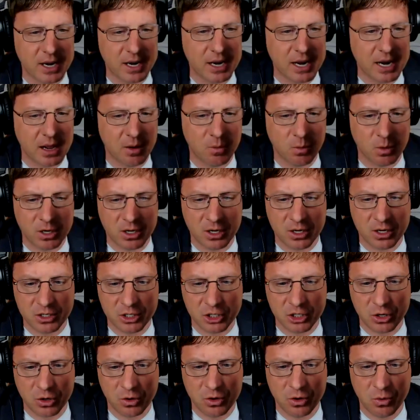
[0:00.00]
in and I want to
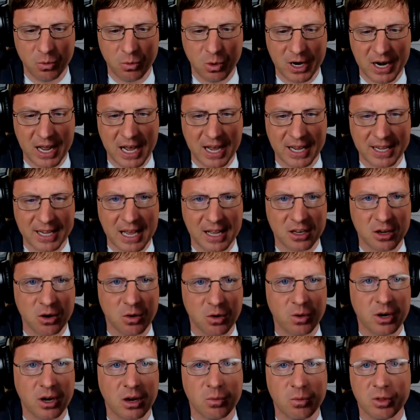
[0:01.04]
show you what I got
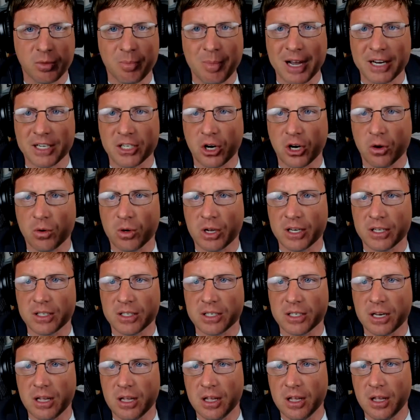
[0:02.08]
going on with my
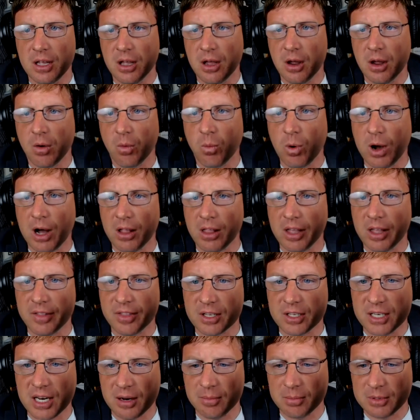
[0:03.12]
tokens while at
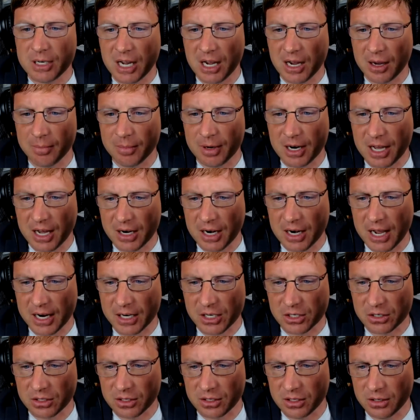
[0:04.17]
the same time not
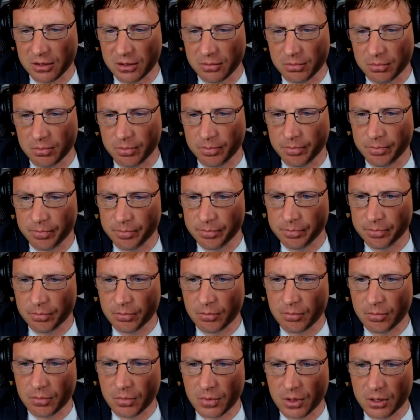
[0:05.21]
actually
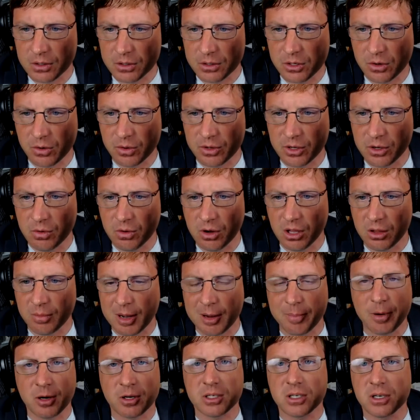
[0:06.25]
showing you all
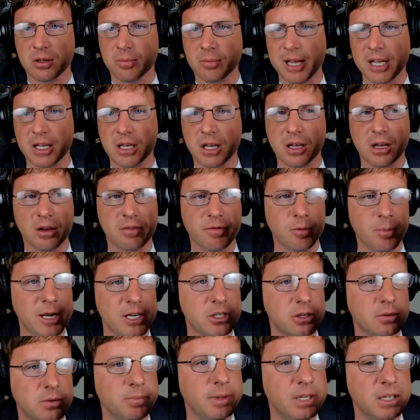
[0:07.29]
my personal banking
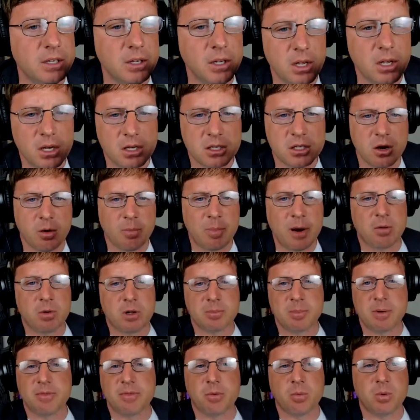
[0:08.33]
information. So bear
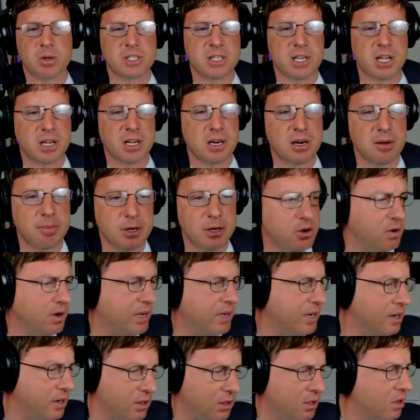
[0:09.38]
with me for one second. I'm going to go
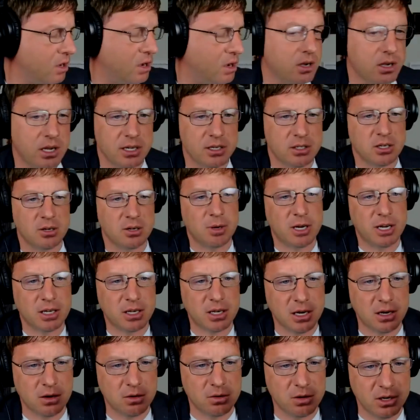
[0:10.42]
ahead and log into my
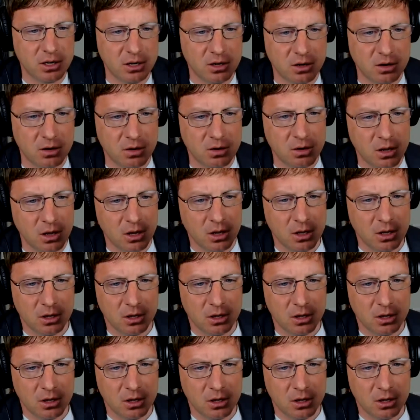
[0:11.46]
account here.